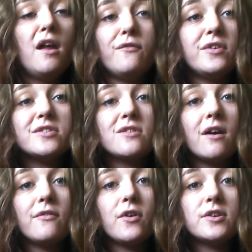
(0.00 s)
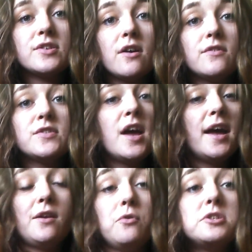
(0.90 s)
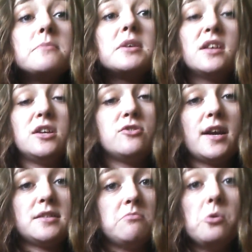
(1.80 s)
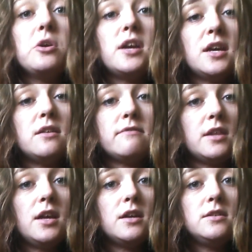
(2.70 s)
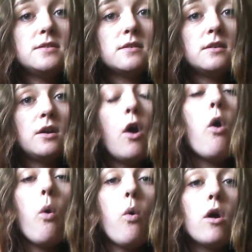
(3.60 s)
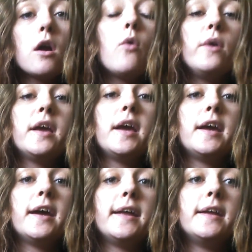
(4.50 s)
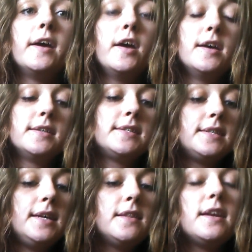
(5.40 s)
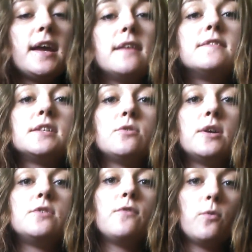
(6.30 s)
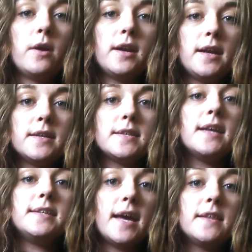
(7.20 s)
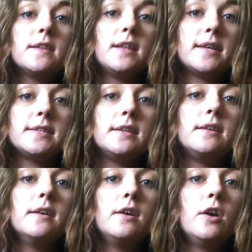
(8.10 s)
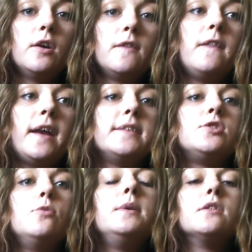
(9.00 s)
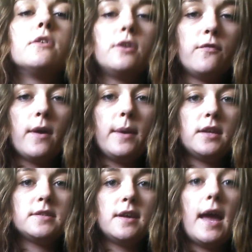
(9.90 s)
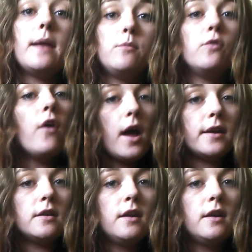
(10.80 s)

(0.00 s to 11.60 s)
and feel sorry for ourselves and ultimately attract more negative things, or we can see the negative situation for what it is and take the lesson that is to be learned from it and move on.